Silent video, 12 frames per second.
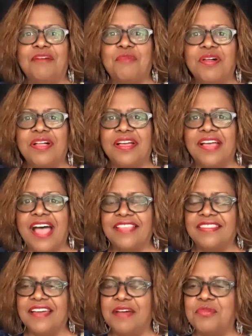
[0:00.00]
well, I
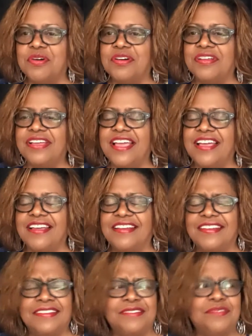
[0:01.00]
thought, well,
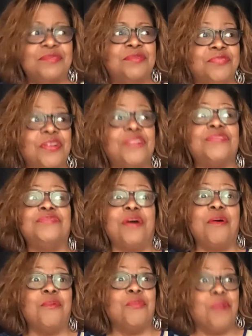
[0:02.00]
first of
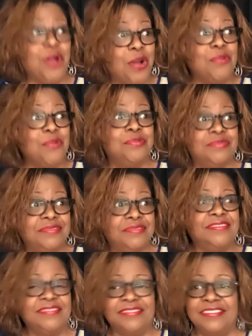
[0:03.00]
all, whoa.
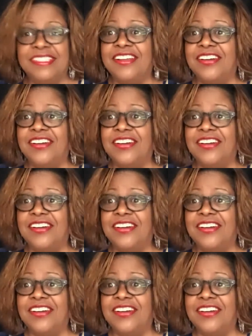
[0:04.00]
You yeah.